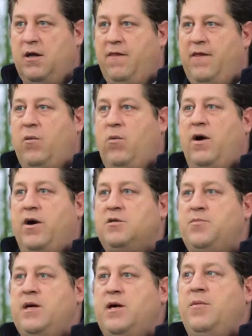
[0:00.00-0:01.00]
that water is
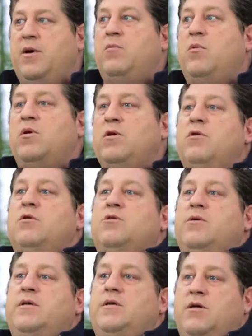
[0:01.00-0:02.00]
becoming more
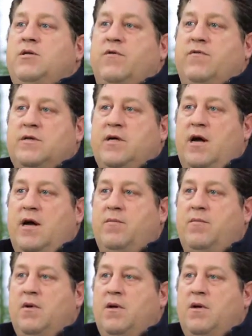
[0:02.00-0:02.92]
nutrient dense over time.